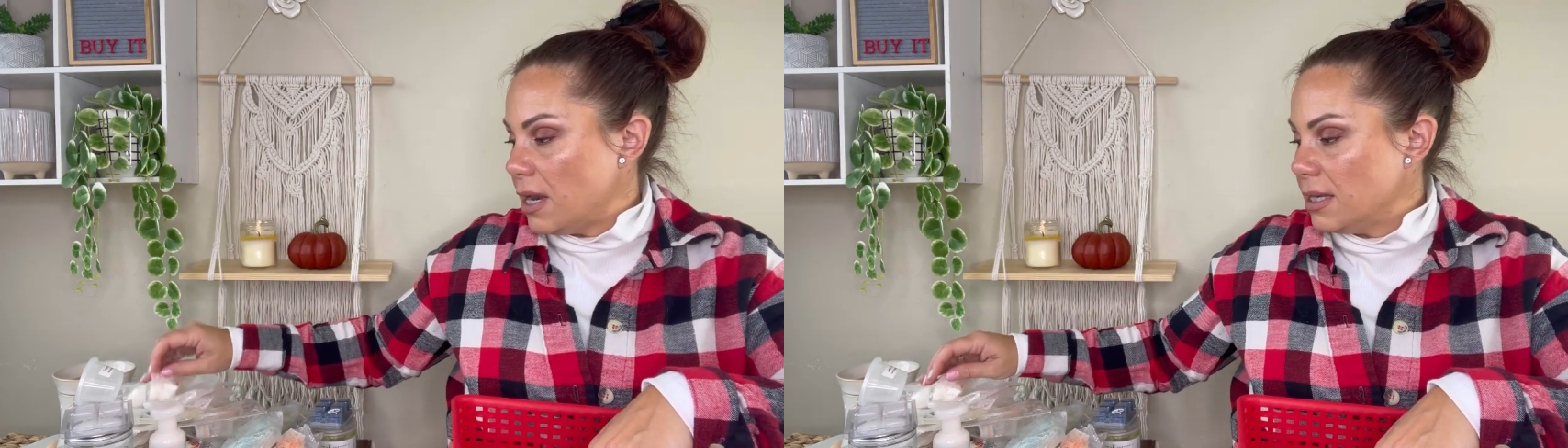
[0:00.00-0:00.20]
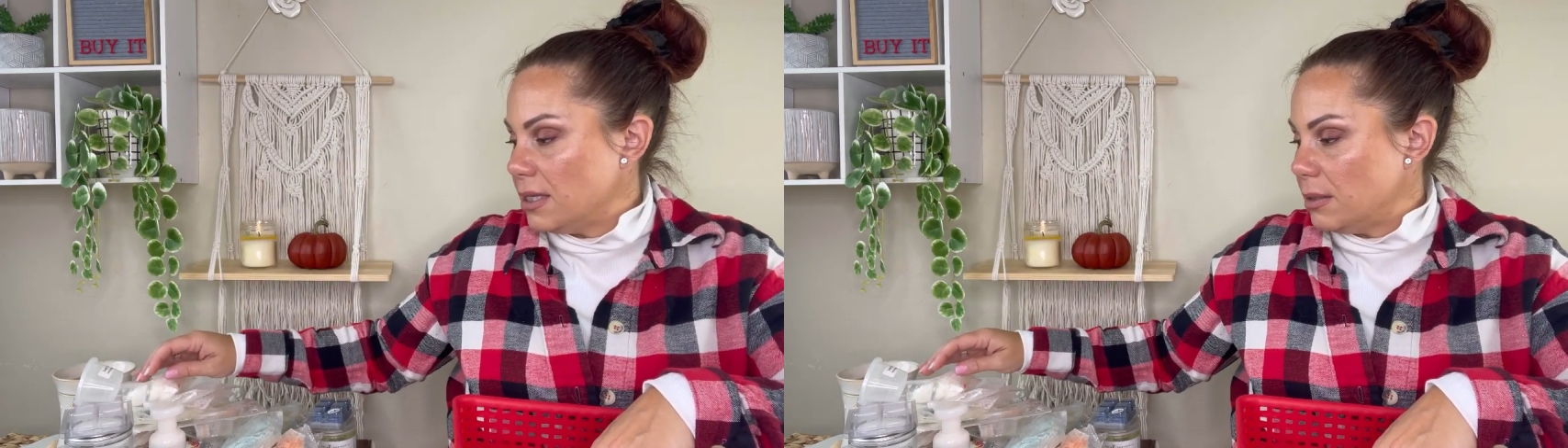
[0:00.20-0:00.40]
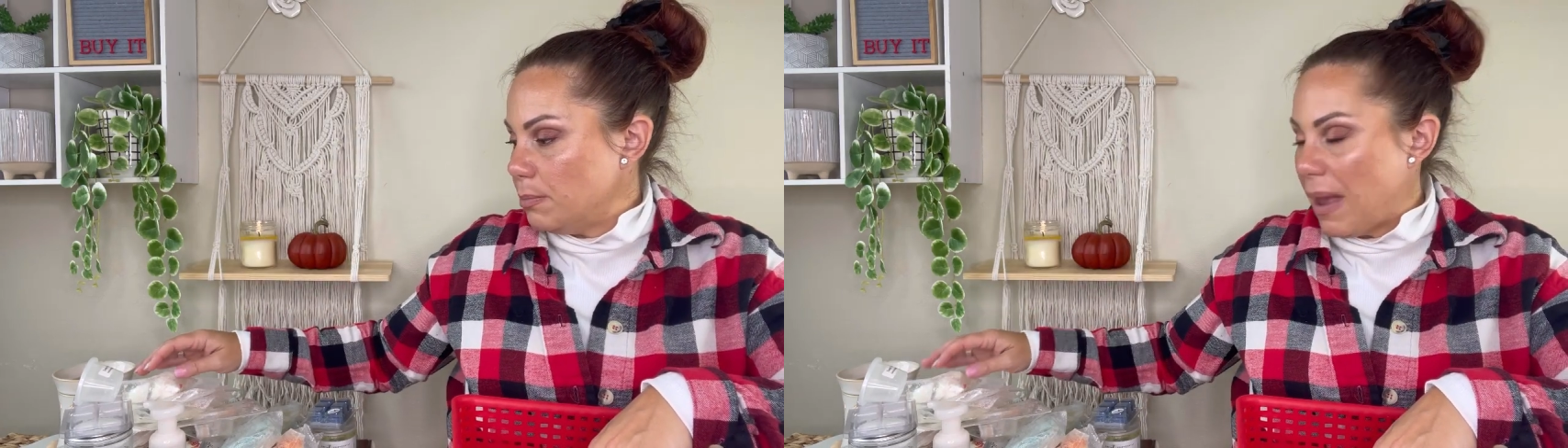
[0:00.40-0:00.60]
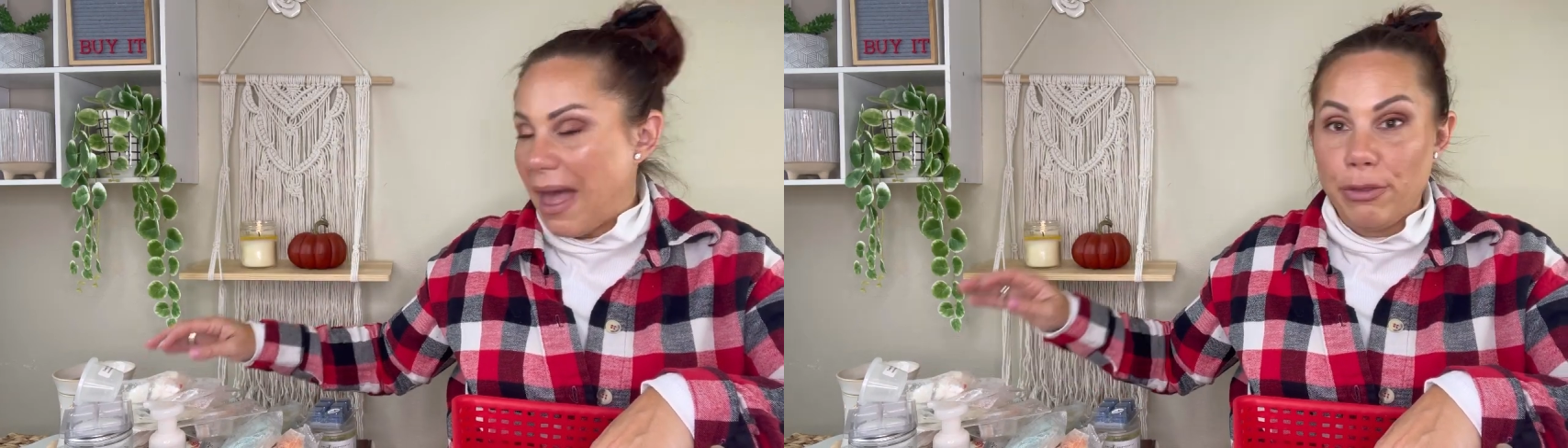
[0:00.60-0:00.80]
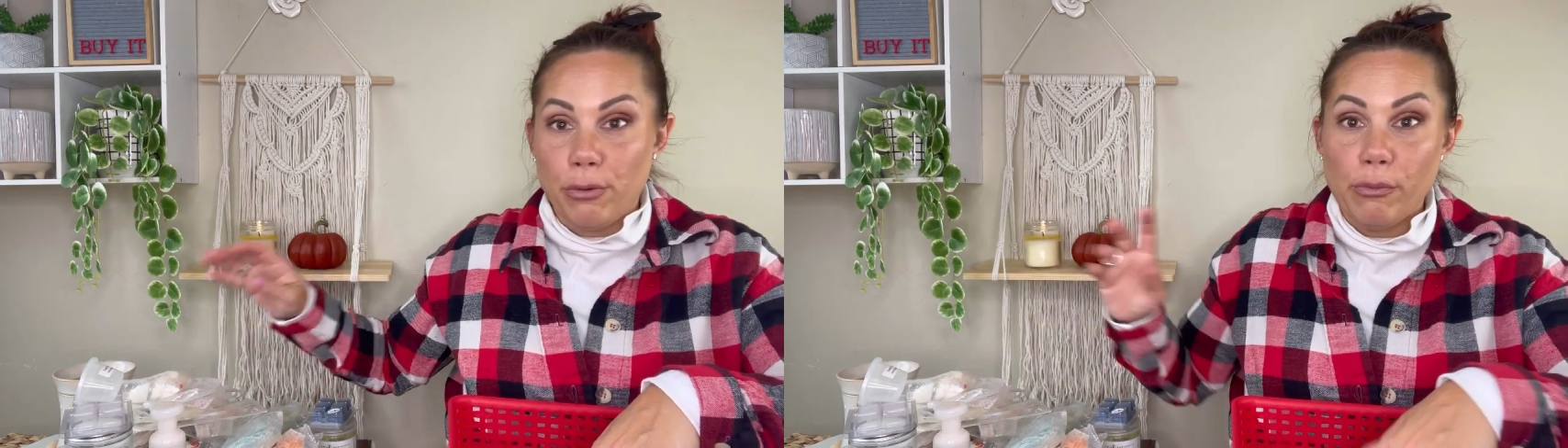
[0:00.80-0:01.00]
his
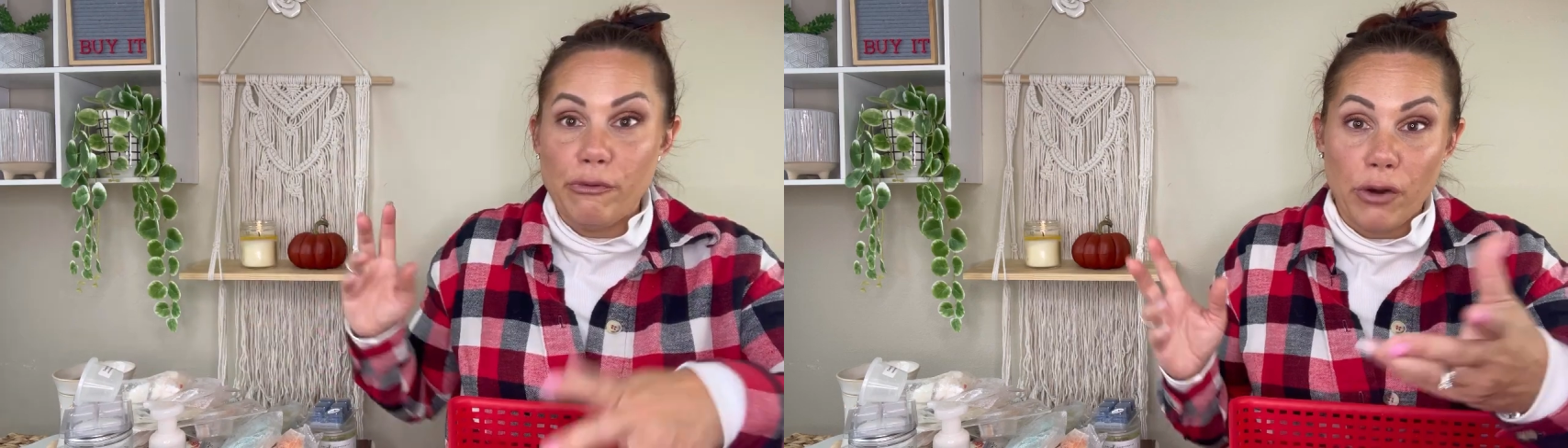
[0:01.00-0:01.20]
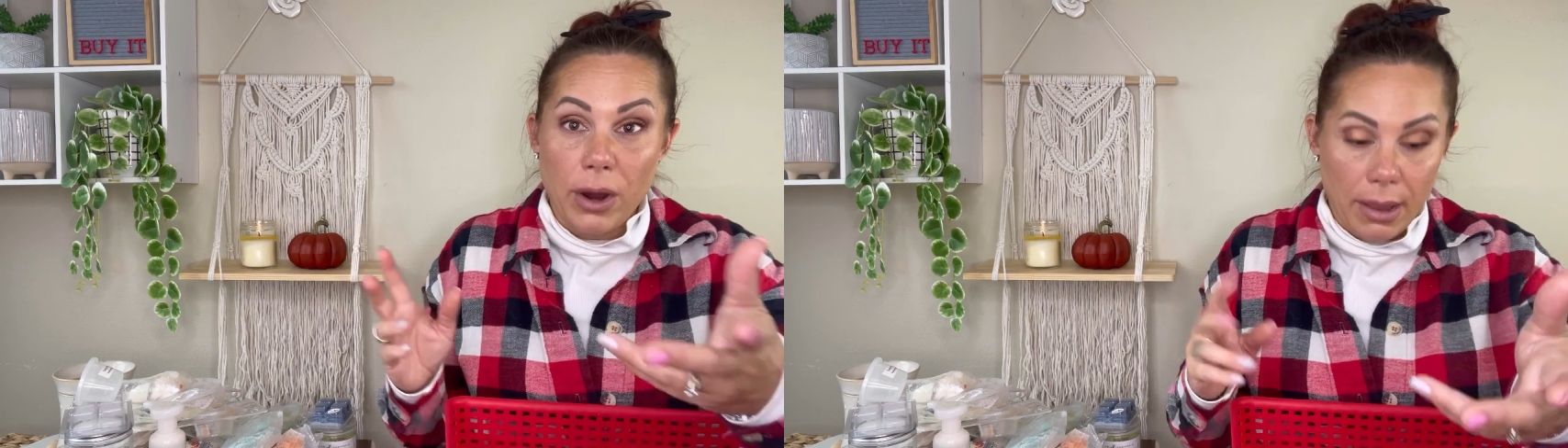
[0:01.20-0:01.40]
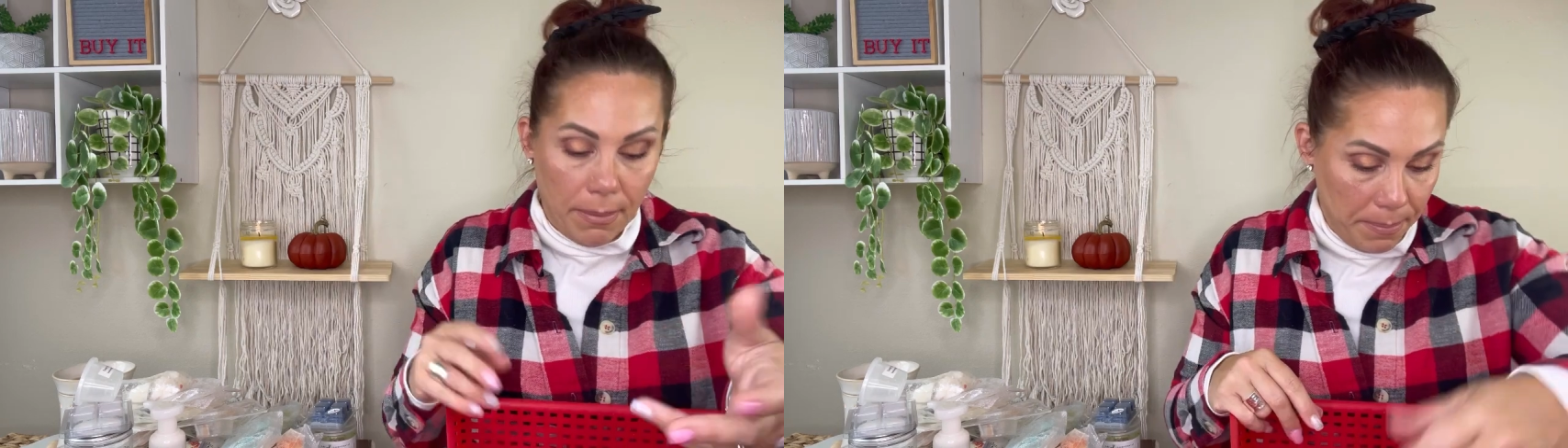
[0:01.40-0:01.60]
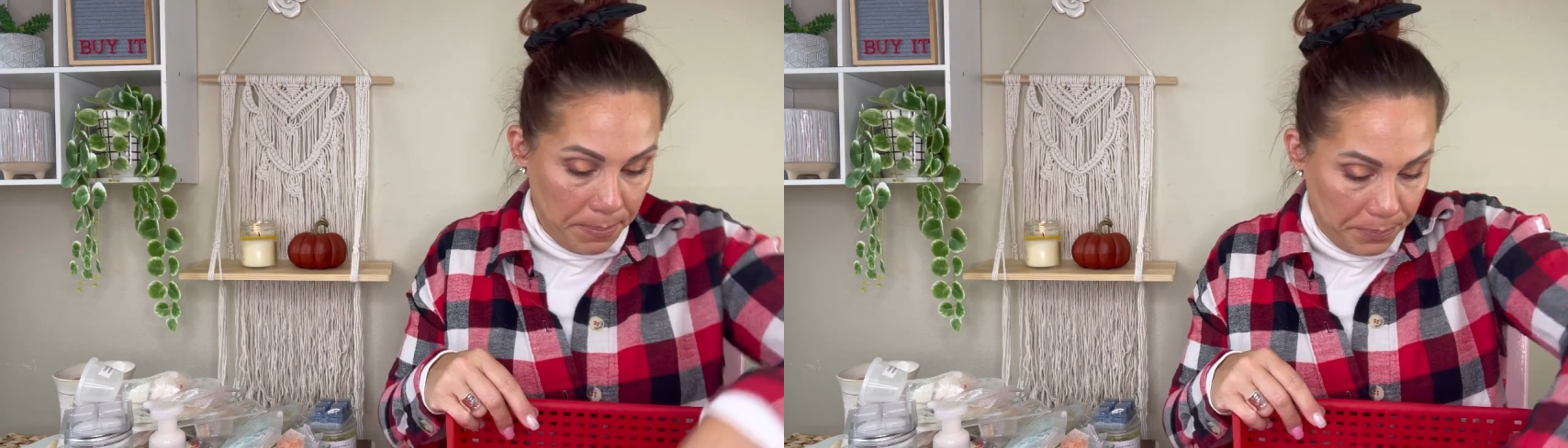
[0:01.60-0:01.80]
bathroom for him